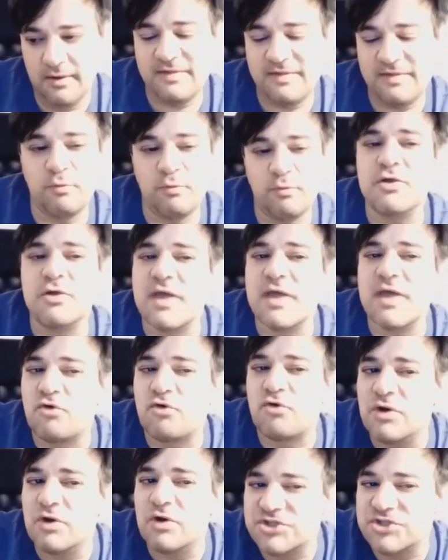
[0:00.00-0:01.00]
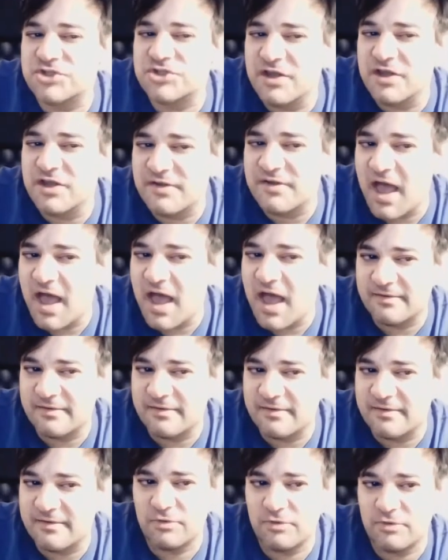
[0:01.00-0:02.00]
That's where you get Christian
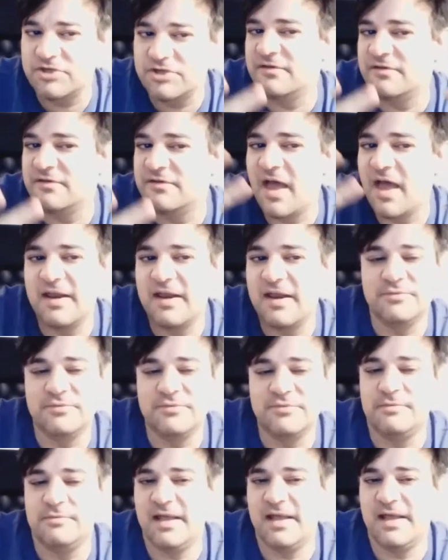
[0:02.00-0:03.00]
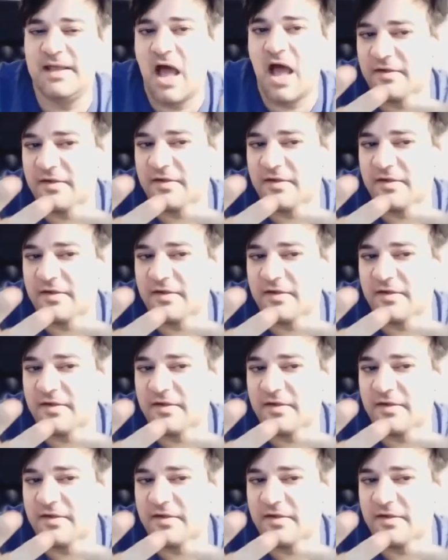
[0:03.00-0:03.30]
Zionism. Christian Zionism should be an